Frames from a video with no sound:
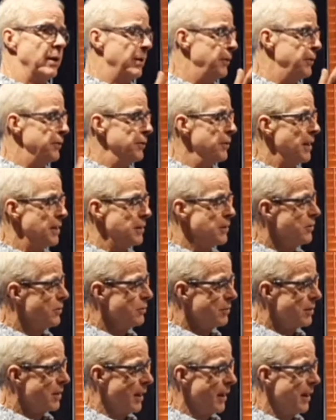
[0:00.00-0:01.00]

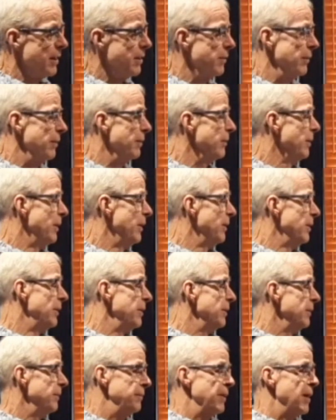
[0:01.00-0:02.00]
192K or
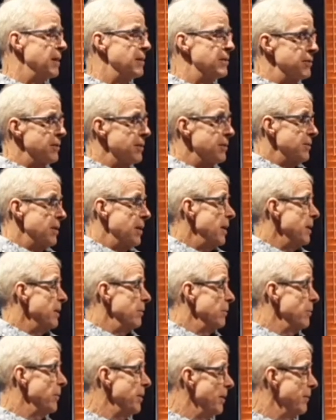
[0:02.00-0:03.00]
96K or
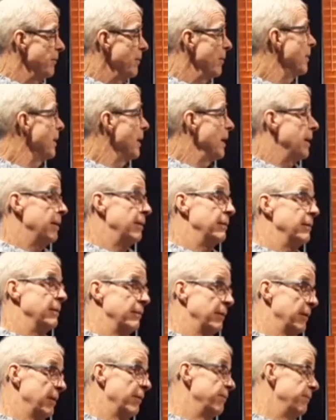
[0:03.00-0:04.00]
whatever, and
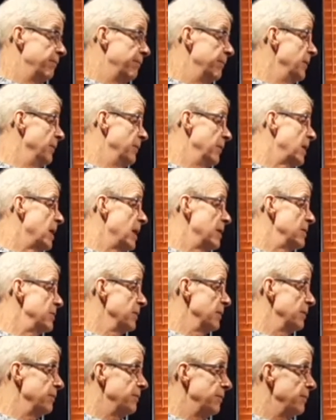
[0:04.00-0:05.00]
if in the case of